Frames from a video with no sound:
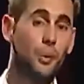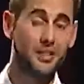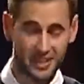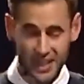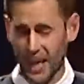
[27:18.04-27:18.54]

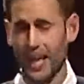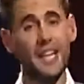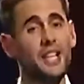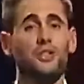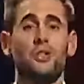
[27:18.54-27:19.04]
We sing, I
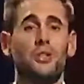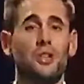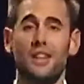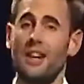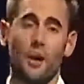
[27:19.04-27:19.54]
need you.
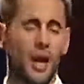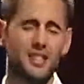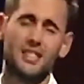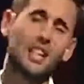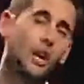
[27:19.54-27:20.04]

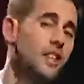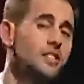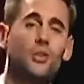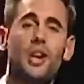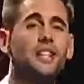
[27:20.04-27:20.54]
I sing, I
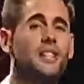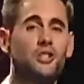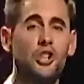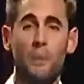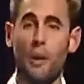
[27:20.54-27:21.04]
surrender to you.